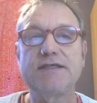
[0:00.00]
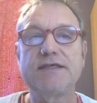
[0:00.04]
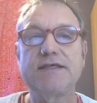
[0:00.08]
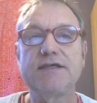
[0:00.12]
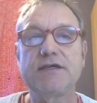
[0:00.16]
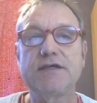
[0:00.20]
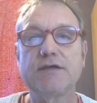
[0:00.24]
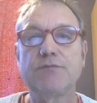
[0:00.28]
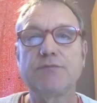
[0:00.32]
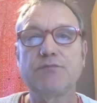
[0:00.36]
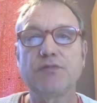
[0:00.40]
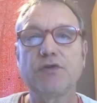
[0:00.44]

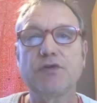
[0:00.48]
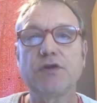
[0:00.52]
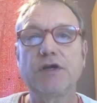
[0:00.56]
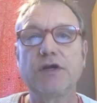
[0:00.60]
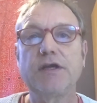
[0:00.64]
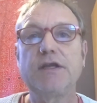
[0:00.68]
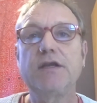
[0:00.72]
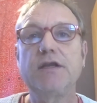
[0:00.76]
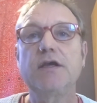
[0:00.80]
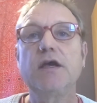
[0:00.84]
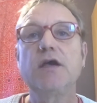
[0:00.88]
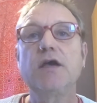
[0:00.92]

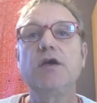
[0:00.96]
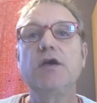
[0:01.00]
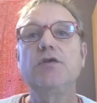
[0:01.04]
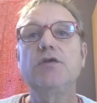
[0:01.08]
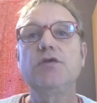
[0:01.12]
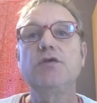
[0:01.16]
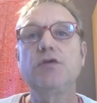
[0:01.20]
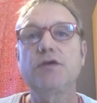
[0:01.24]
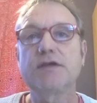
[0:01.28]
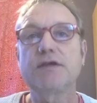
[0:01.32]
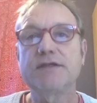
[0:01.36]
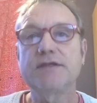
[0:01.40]
incomplete,
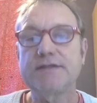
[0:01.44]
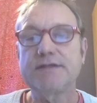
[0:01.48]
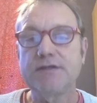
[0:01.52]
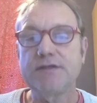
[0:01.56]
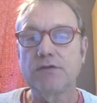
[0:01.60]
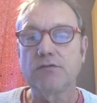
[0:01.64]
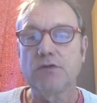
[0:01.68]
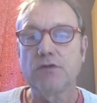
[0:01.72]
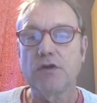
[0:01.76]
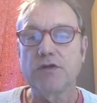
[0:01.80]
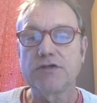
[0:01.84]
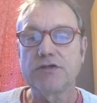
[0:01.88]
you can still
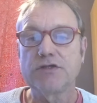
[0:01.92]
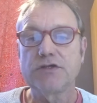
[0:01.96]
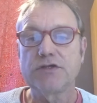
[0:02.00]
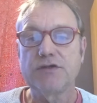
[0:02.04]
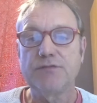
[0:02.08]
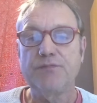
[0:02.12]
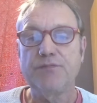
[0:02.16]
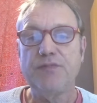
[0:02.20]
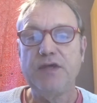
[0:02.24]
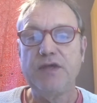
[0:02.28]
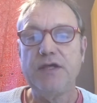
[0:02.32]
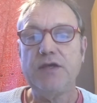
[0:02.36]
lodge an
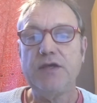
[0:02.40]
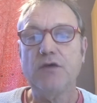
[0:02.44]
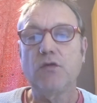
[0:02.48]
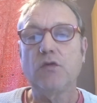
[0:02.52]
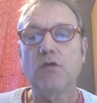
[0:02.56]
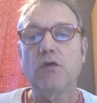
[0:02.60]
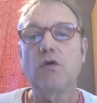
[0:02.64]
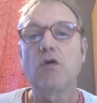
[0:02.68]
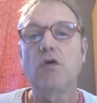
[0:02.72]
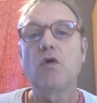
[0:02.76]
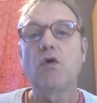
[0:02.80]
appeal.